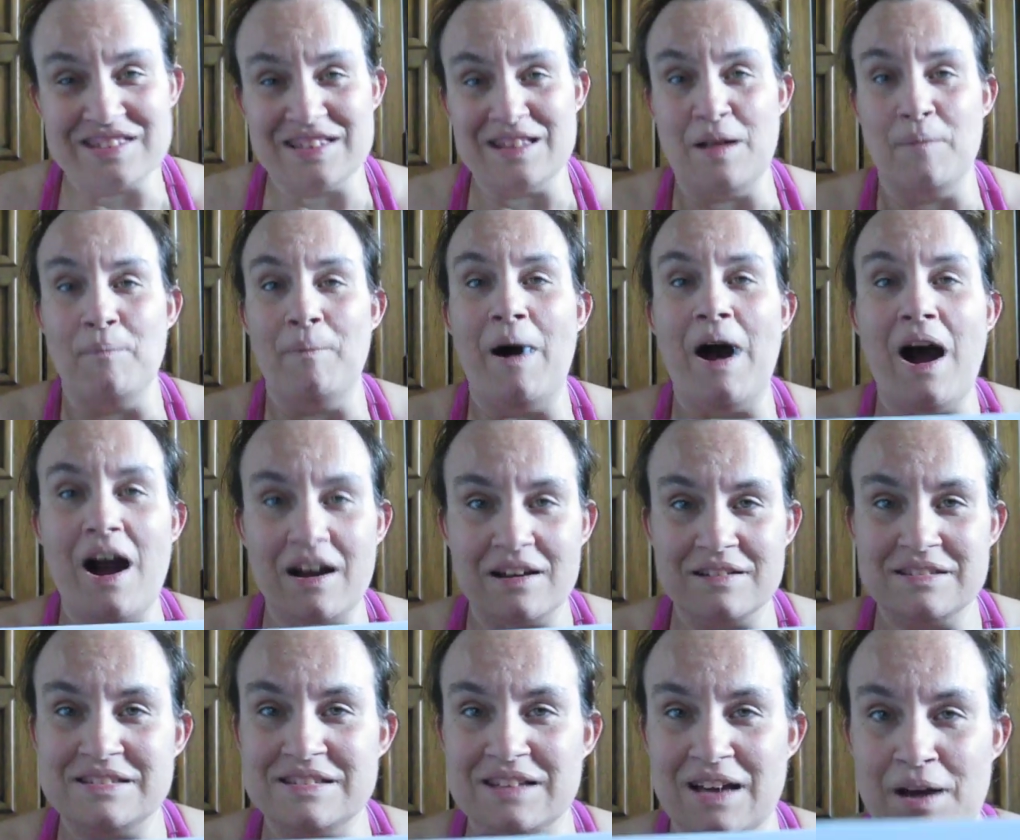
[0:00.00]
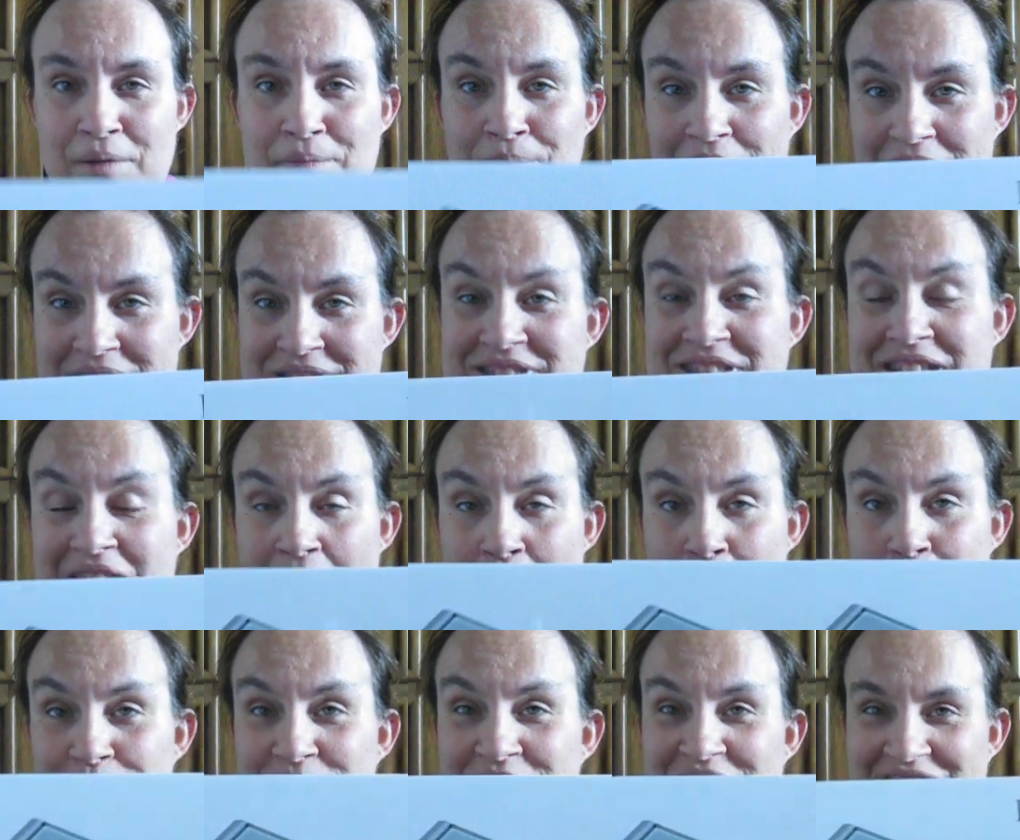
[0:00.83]
in a box, I'm less
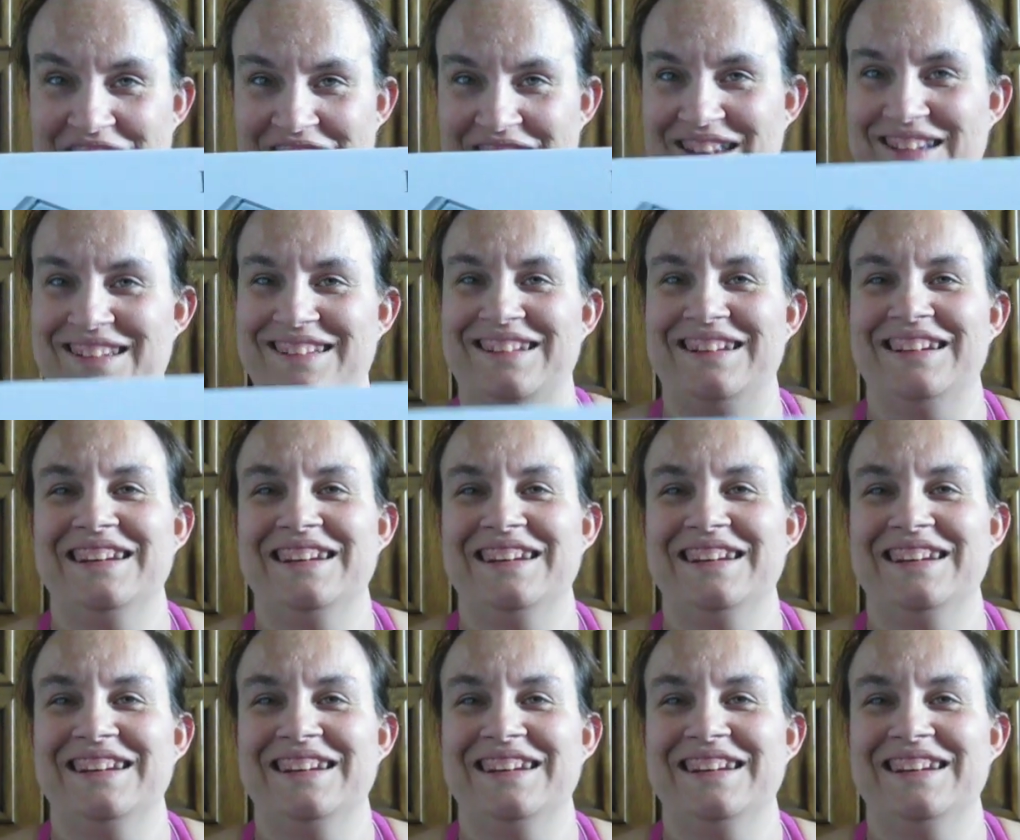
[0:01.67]
tempted